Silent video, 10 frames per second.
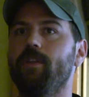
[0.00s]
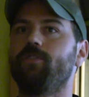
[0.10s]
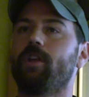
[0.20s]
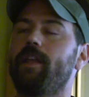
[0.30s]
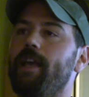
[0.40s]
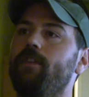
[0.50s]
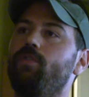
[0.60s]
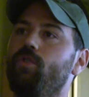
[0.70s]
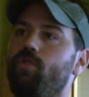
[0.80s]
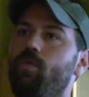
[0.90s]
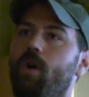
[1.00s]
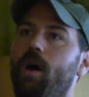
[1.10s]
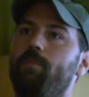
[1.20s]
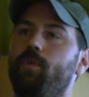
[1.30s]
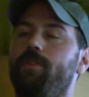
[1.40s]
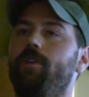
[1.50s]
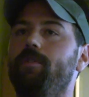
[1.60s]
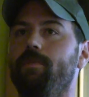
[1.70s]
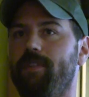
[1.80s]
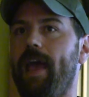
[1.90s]
These are kids who grew up with their
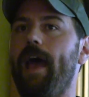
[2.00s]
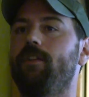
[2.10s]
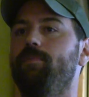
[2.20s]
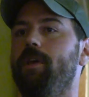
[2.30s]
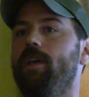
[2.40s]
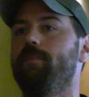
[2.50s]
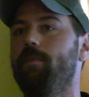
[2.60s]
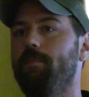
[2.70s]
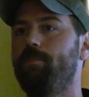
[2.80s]
dads being